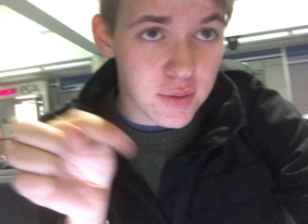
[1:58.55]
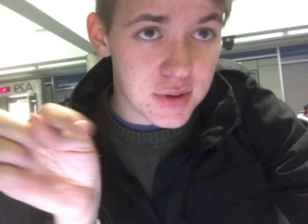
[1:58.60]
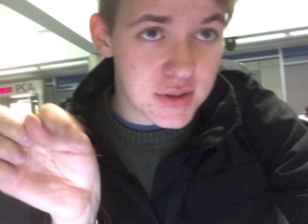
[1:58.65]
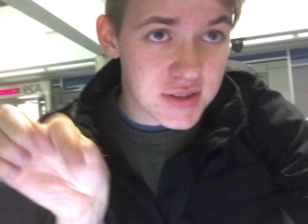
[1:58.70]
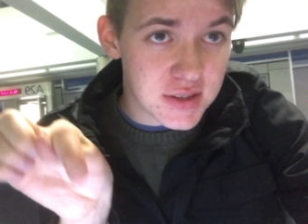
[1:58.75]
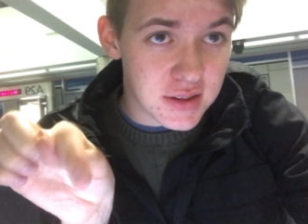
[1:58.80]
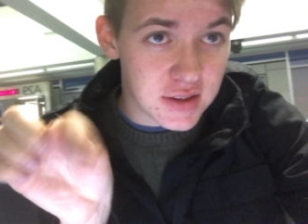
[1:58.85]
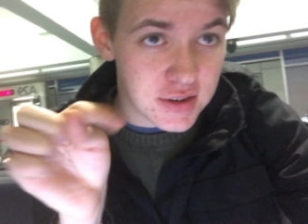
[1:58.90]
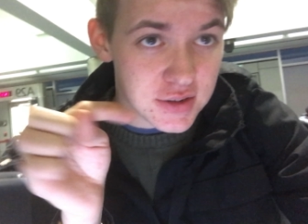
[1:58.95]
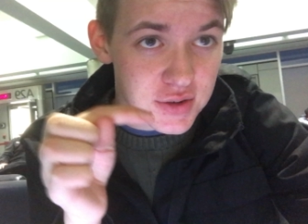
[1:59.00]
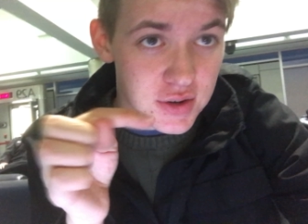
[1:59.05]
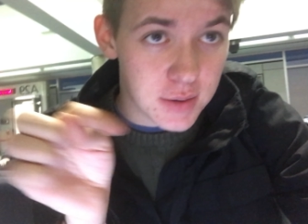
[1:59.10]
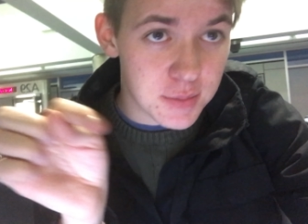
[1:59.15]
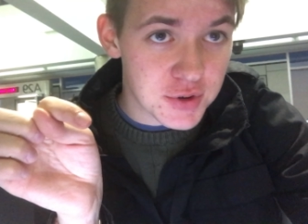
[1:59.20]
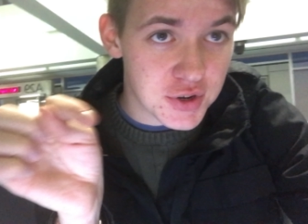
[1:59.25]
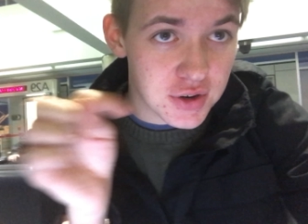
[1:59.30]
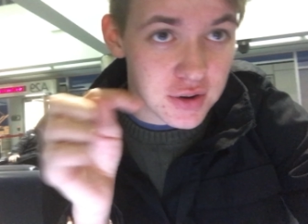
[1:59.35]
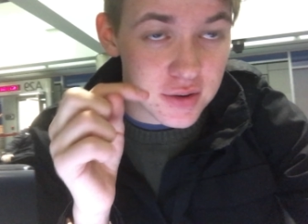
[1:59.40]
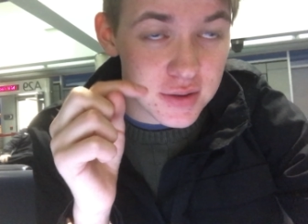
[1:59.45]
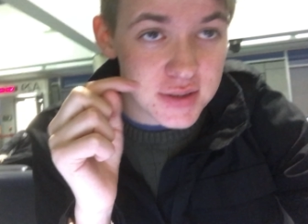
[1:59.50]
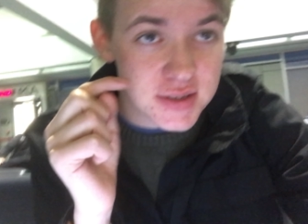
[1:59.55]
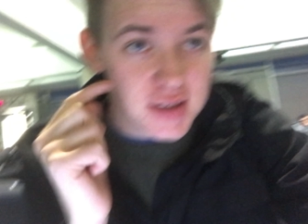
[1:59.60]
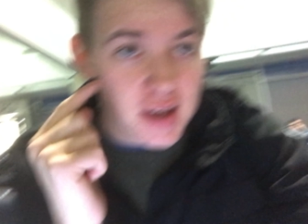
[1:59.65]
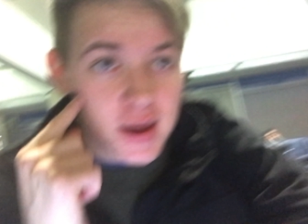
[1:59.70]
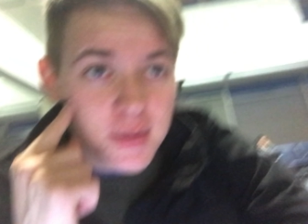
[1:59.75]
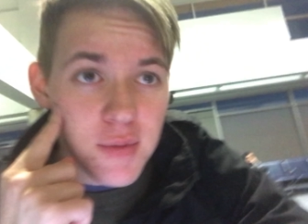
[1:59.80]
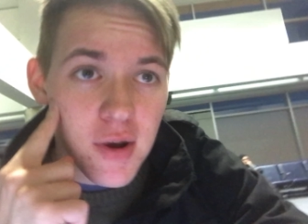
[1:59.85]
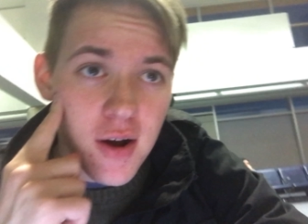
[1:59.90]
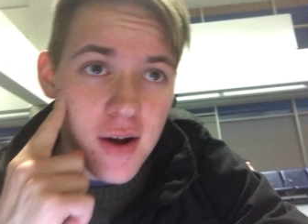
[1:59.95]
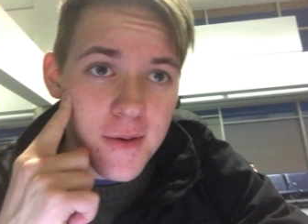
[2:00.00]
ones in the description or the
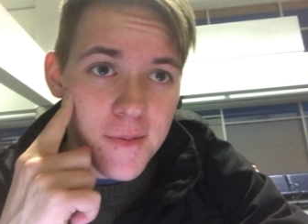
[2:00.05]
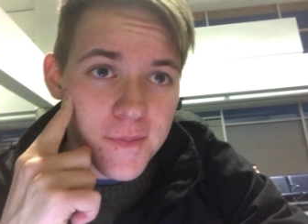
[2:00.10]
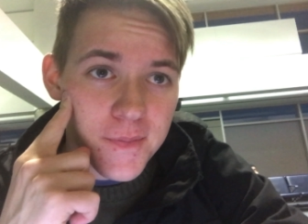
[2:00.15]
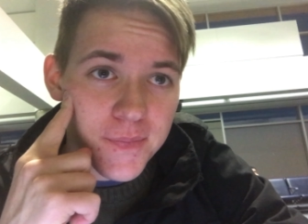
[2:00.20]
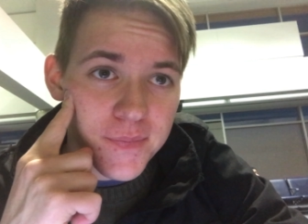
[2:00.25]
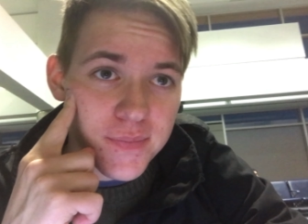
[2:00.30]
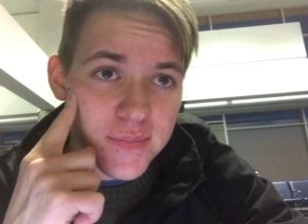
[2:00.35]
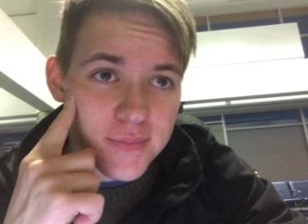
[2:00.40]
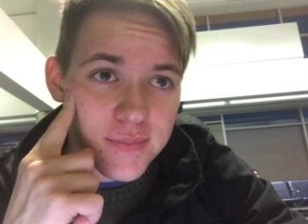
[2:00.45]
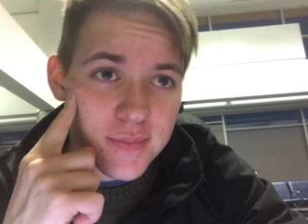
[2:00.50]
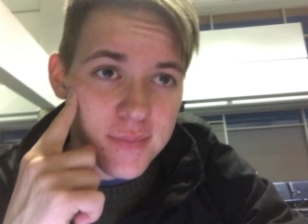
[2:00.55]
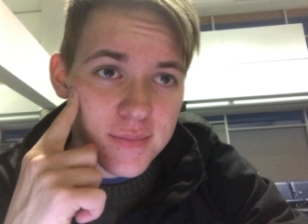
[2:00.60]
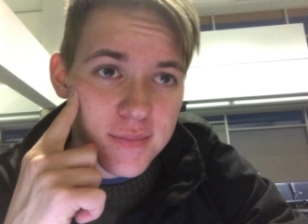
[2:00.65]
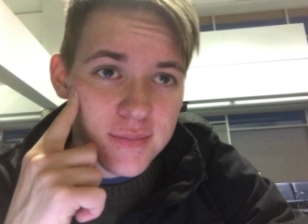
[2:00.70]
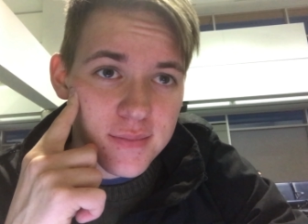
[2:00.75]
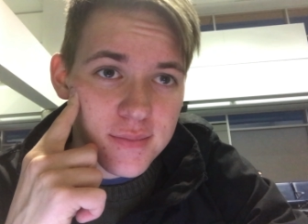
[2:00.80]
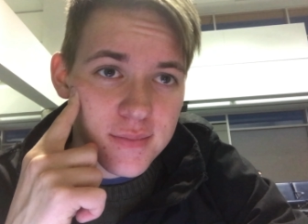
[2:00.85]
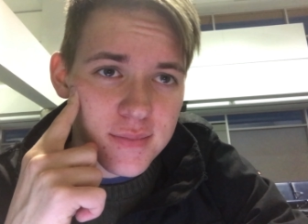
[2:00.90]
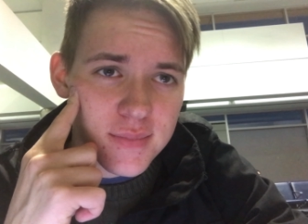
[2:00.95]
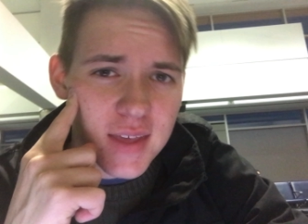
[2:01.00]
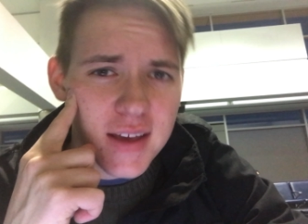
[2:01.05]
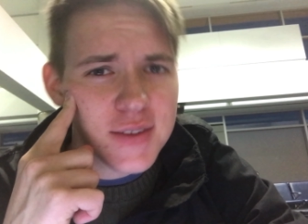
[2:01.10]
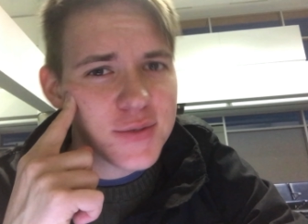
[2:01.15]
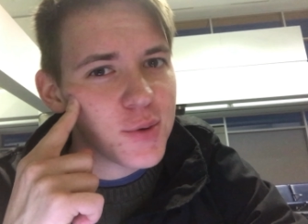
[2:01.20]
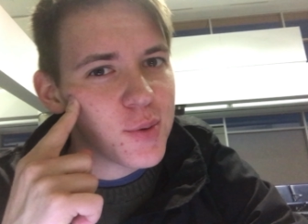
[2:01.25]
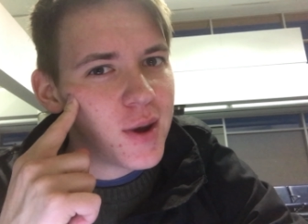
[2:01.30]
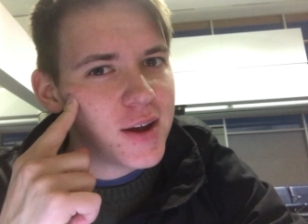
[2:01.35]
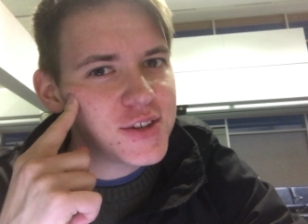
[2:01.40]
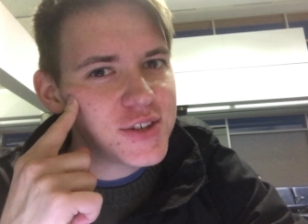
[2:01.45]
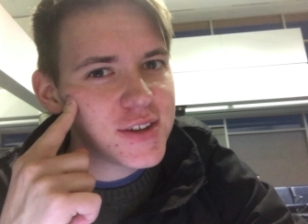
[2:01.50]
sidebar. Thanks
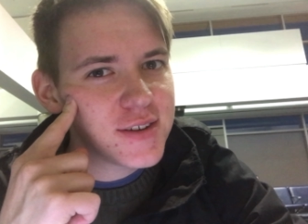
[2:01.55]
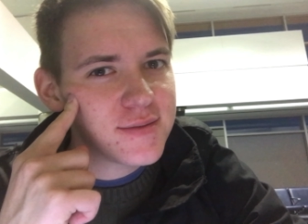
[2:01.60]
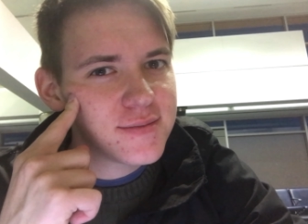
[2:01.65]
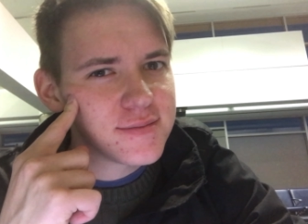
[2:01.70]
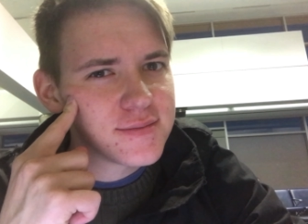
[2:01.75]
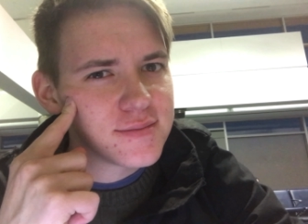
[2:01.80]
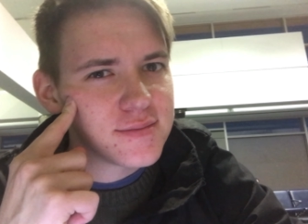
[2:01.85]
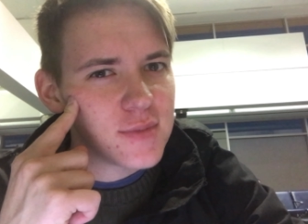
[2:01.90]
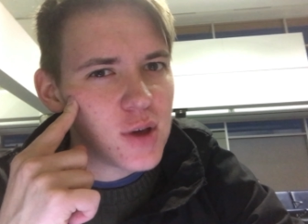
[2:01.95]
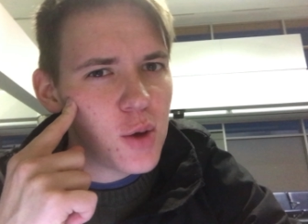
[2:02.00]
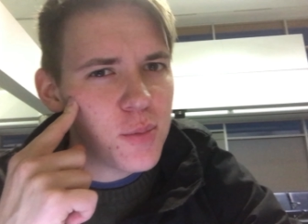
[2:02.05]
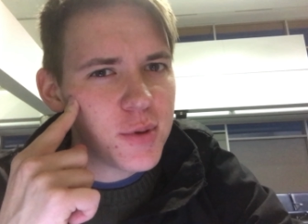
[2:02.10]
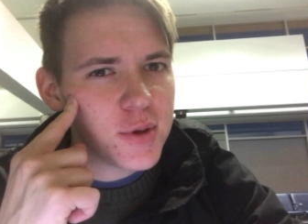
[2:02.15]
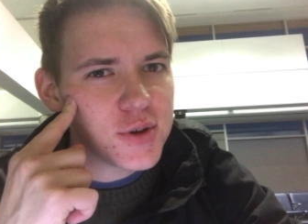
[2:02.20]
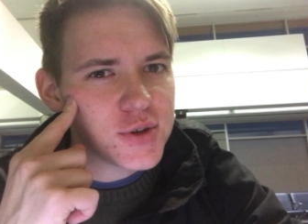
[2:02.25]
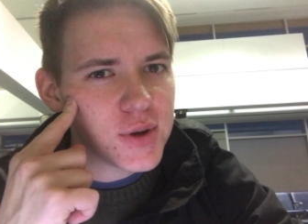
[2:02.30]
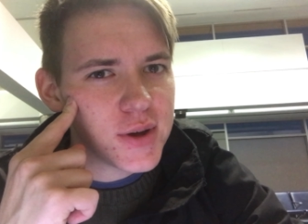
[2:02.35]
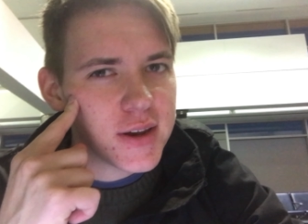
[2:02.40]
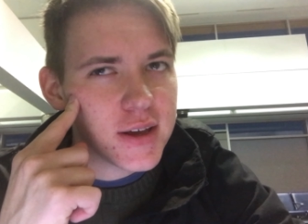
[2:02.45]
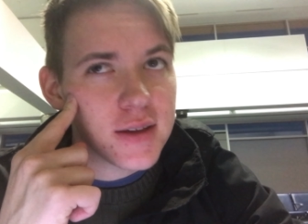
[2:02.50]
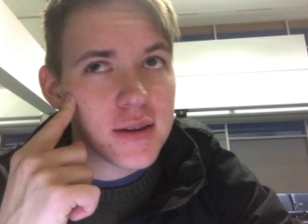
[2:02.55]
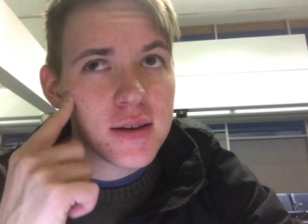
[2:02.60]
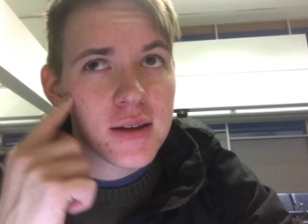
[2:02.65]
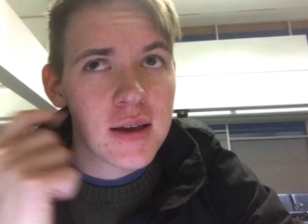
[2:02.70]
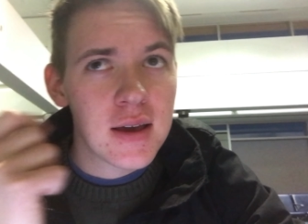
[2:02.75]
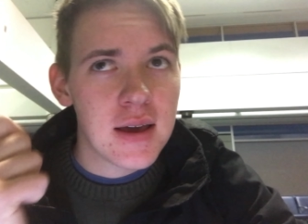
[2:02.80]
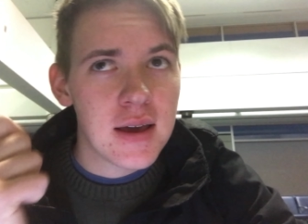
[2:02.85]
for watching. Hope you enjoyed it.